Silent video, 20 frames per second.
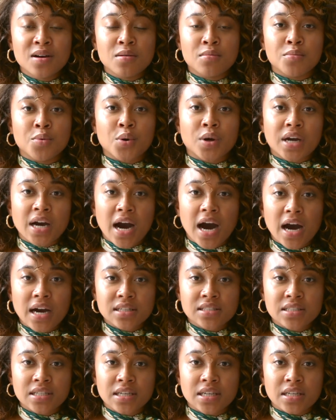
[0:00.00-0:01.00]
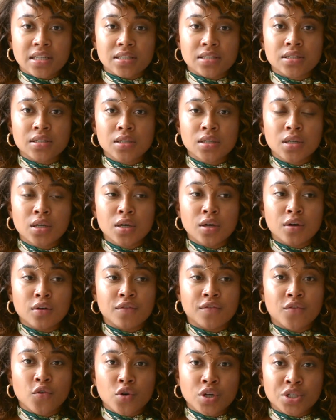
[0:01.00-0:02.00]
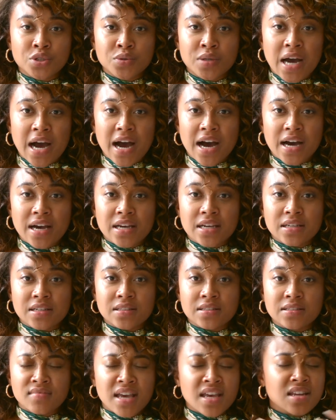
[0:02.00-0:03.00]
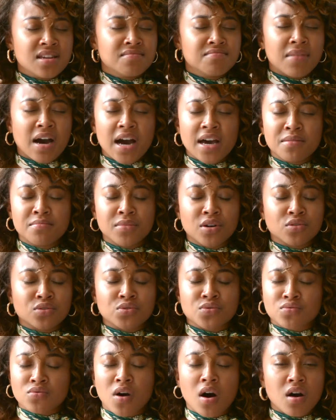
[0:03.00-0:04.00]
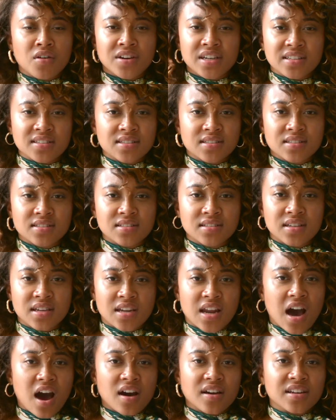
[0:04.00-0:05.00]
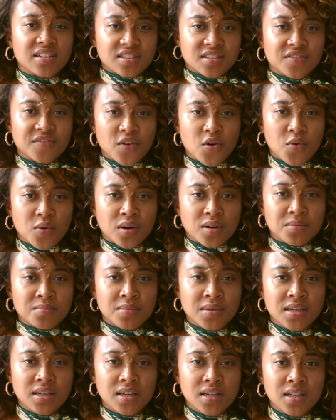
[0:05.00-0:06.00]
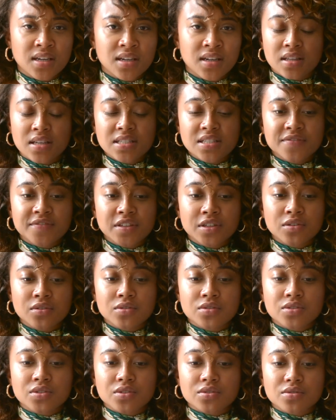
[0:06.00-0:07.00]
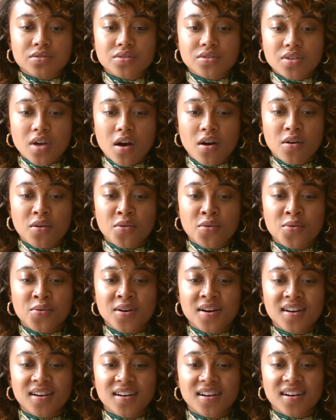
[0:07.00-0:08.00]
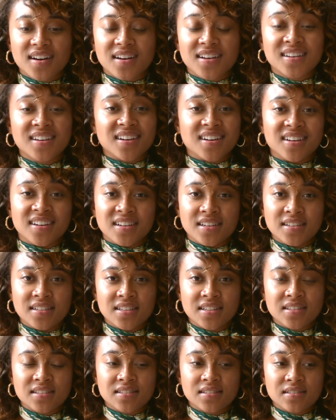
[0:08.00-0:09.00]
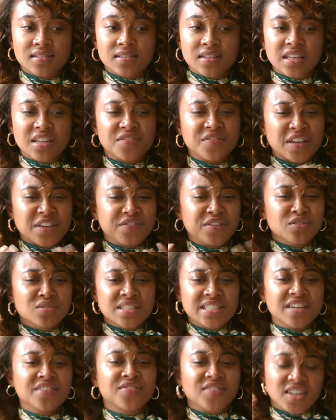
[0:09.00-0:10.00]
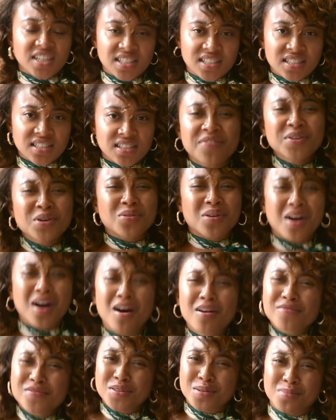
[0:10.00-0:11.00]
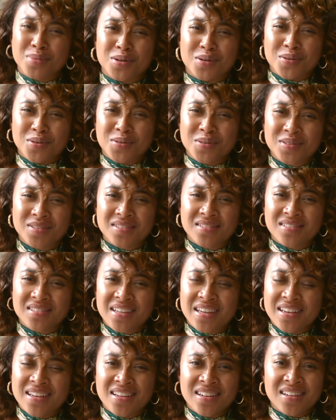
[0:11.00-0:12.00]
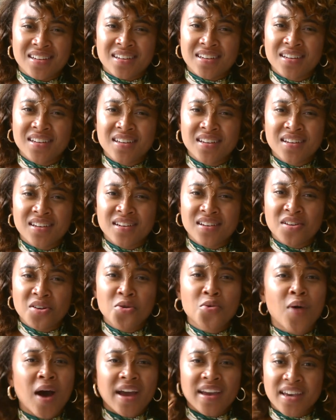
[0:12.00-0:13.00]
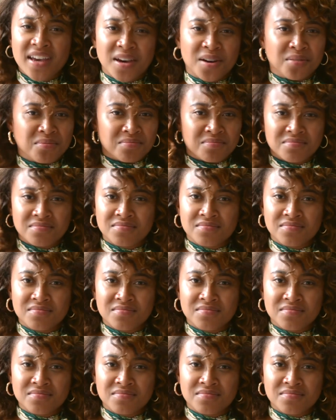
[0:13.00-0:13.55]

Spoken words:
more content for you guys in my most rawest and honest form. This feels so good, and it feels different. I feel comfortable in who I am